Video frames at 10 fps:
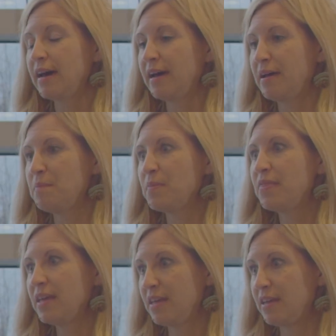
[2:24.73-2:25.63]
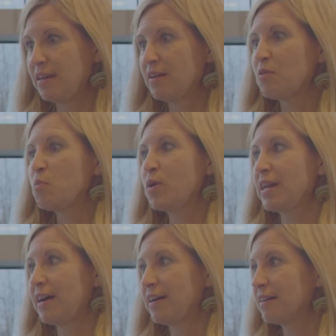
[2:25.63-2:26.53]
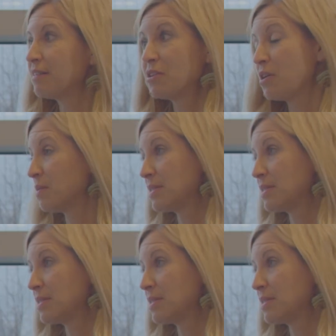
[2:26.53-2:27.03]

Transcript: um, then when I, you know,